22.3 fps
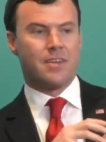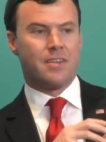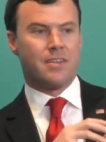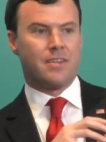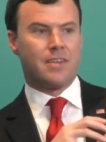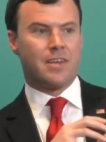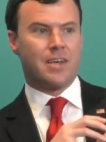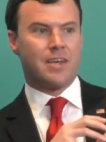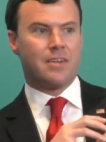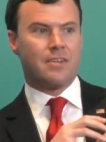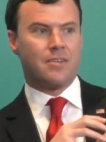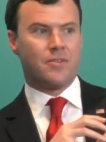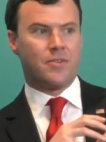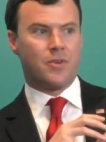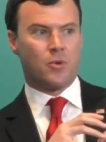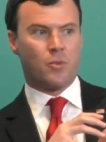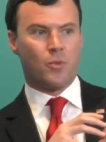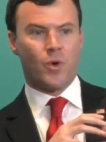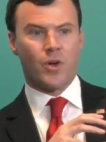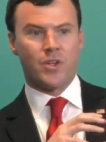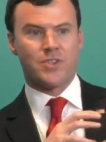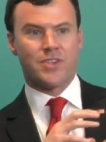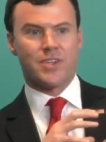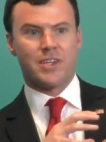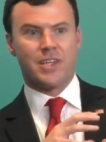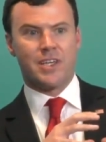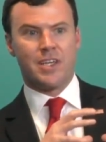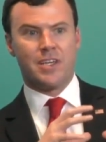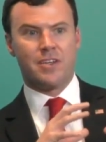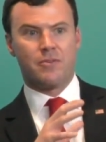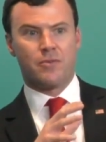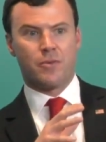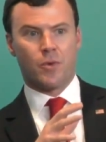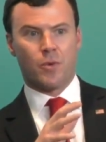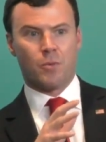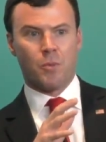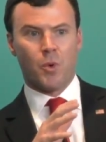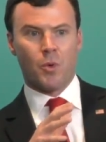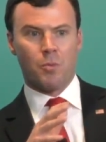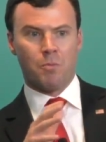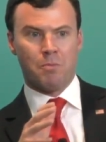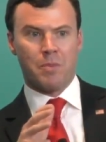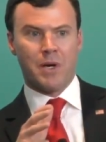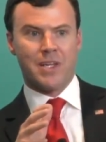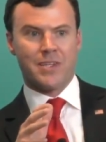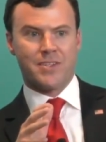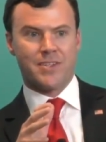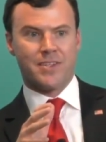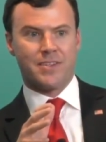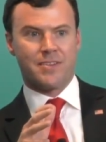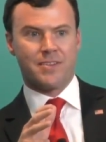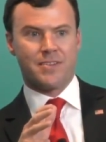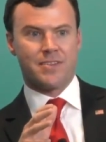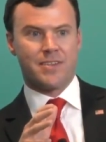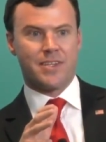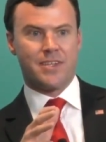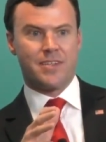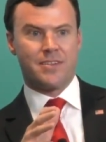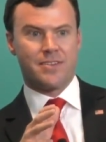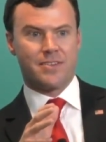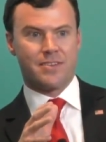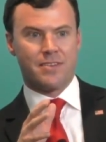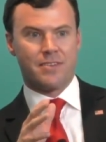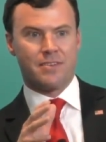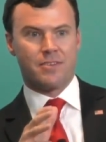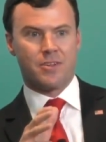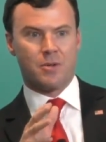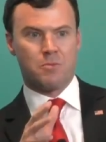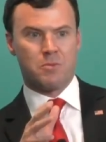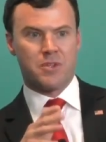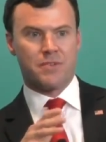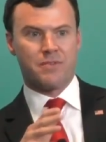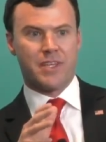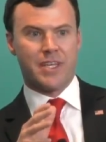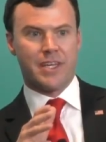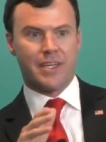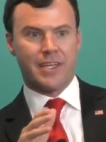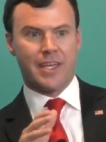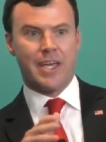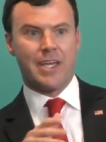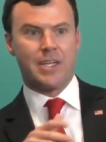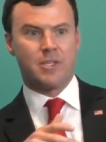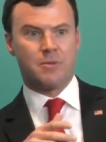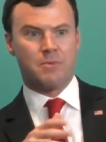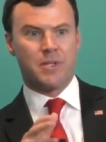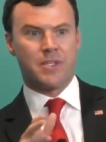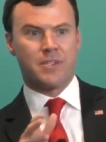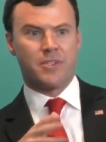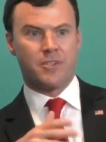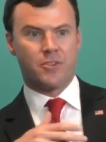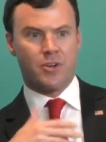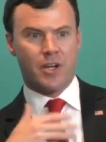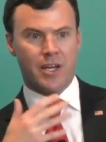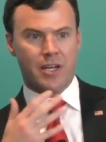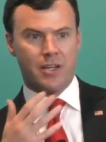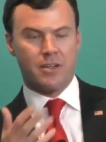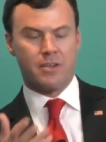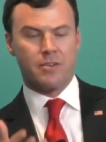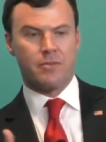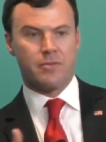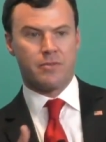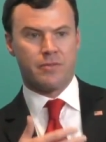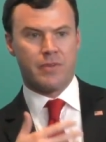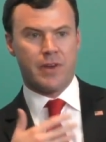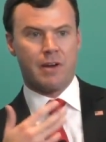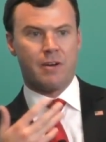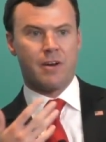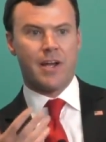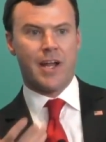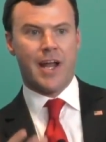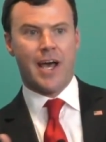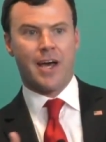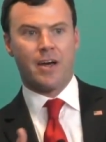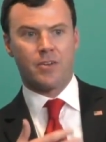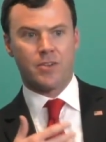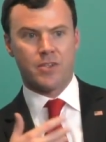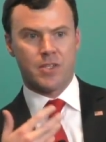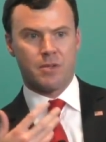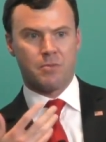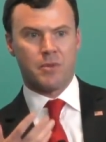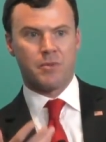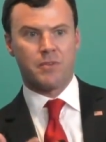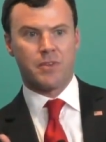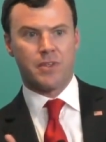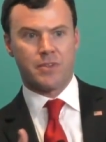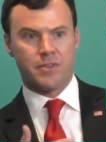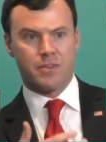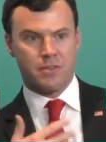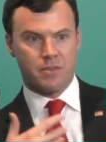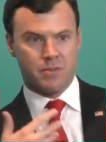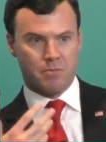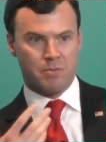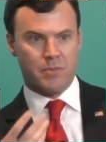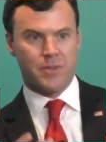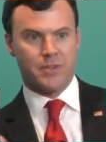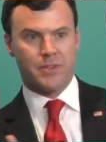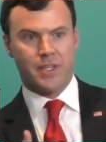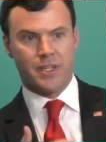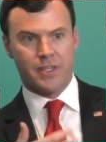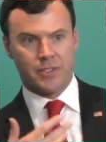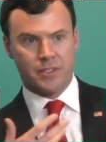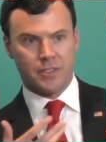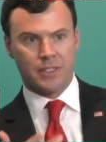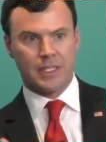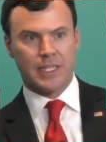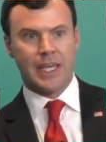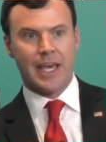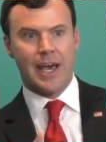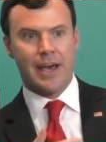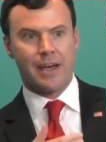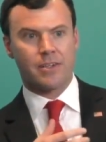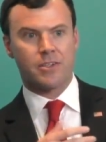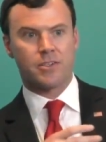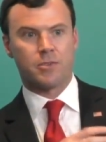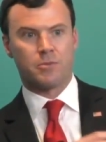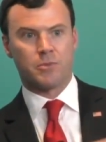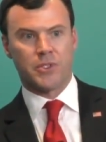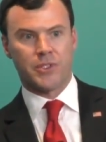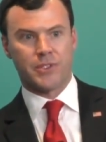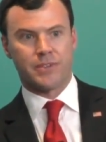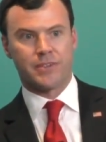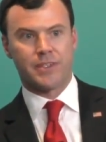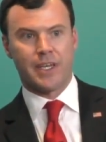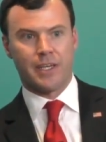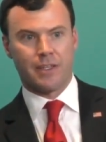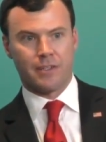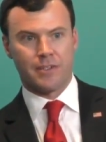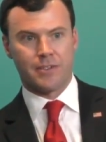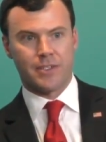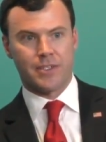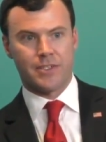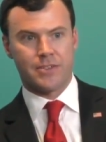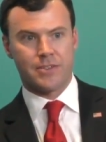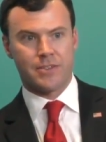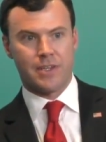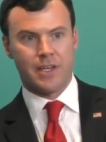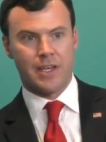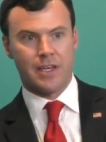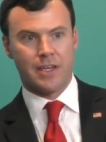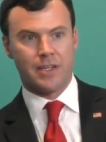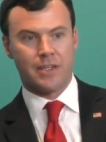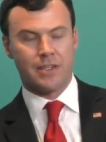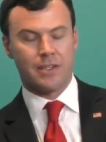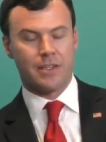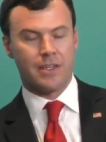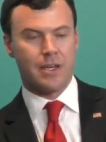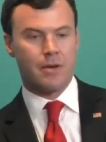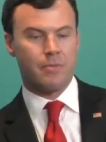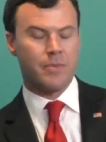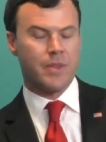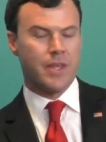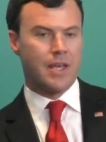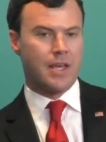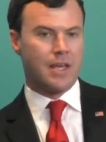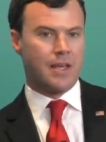that there was a need for more butts in the seats in terms of the engagement to try to ferret out some of this potentially actionable intelligence. And um,